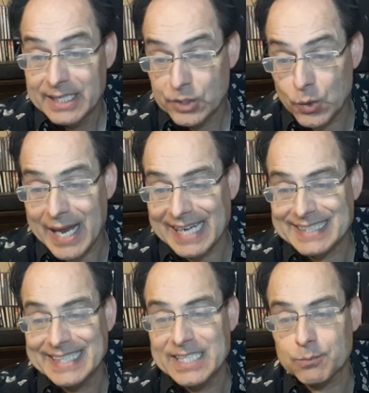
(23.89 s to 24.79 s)

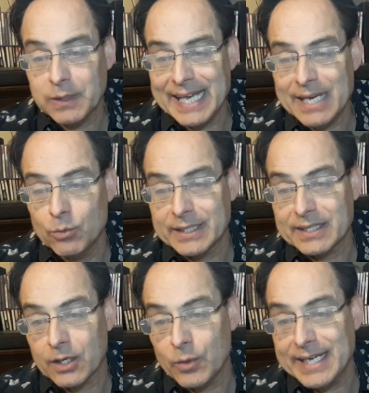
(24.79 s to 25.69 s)
tracks, he's playing
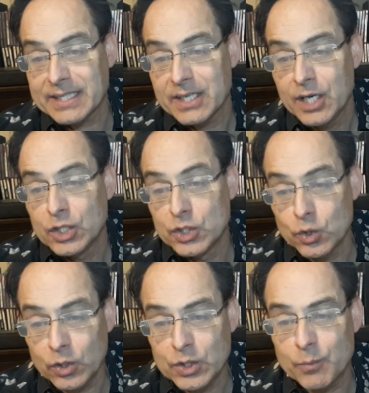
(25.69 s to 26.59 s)
with the great
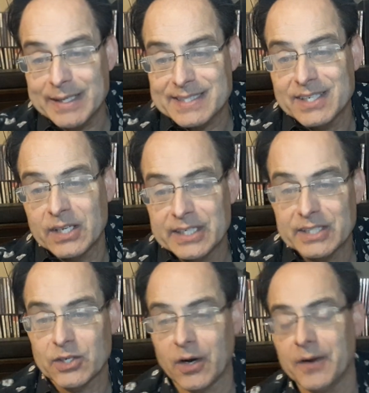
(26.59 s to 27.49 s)
George Benson on
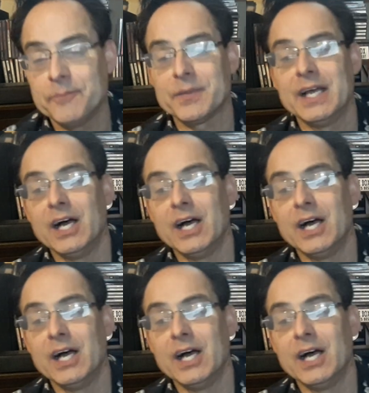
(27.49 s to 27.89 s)
guitar,